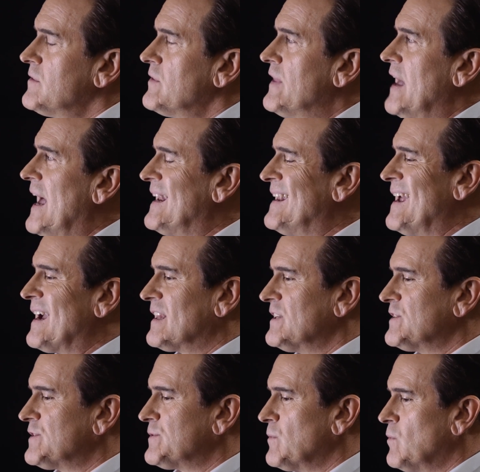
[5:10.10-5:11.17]
That
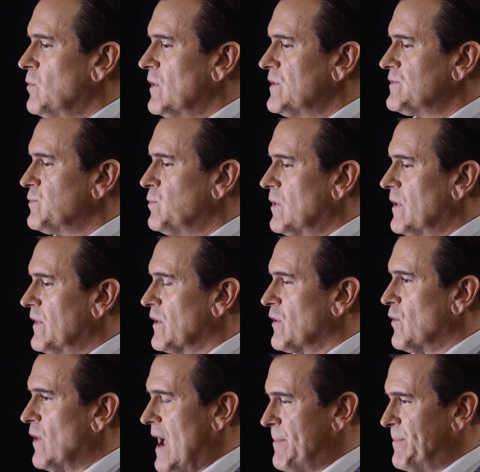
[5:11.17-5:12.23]
necklace was one of the
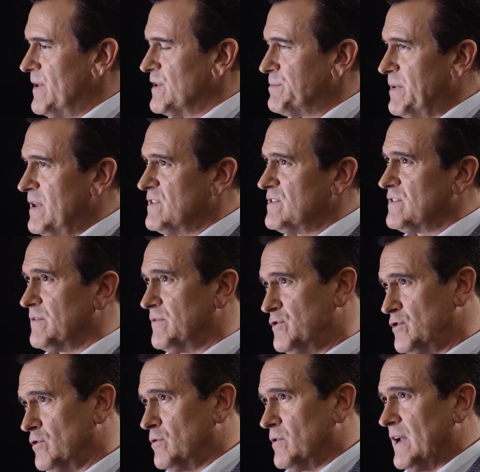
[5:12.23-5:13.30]
crappiest pieces of
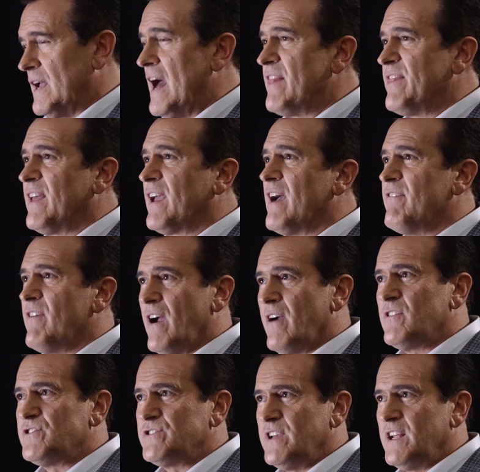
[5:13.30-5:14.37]
jewelry I think I've
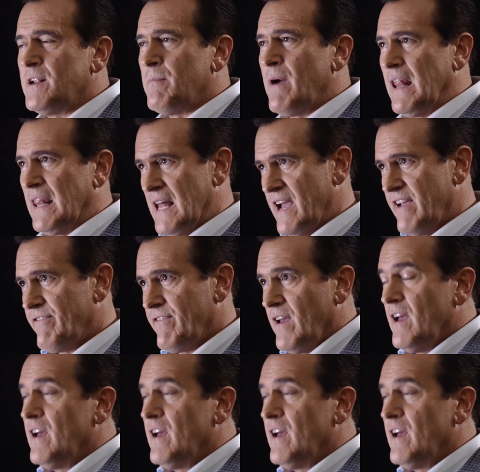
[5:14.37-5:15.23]
ever seen in my life.